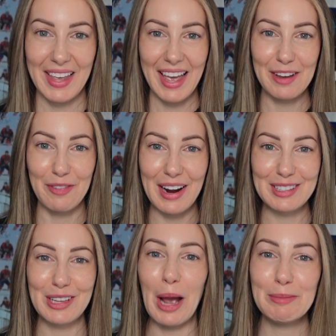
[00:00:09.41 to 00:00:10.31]
Hey
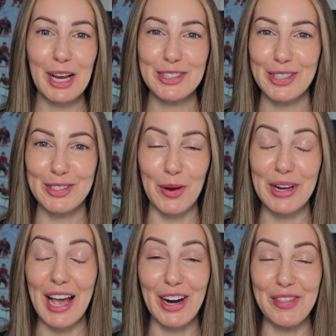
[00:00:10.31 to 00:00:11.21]
friends, I'm Tasia Custode,
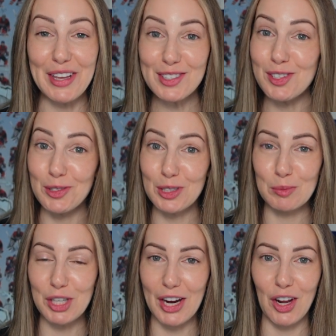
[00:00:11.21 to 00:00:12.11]
and on this YouTube
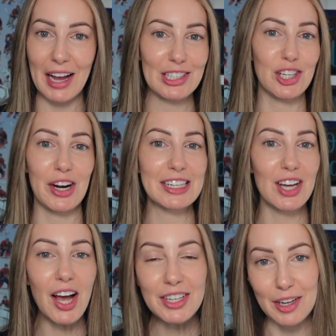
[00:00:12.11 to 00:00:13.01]
channel I share a
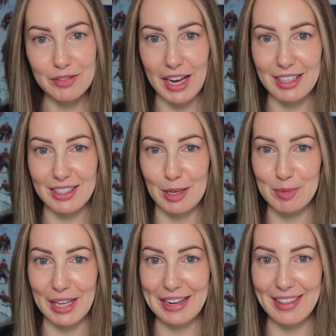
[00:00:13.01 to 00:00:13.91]
ton of tech tips
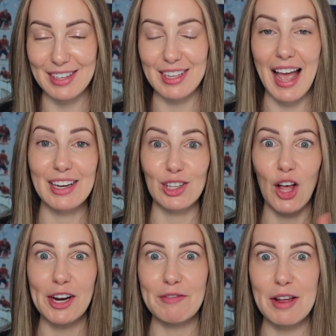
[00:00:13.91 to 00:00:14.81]
like this and a
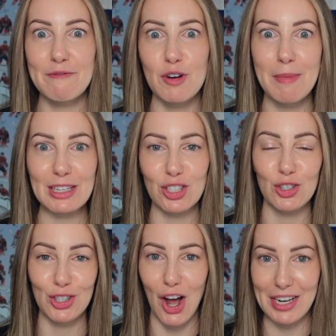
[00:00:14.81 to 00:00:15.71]
lot of
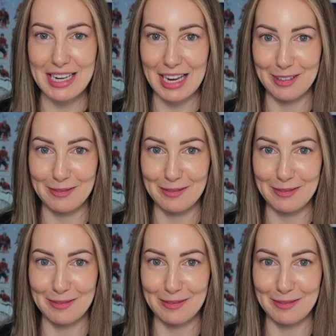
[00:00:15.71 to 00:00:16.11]
informational content.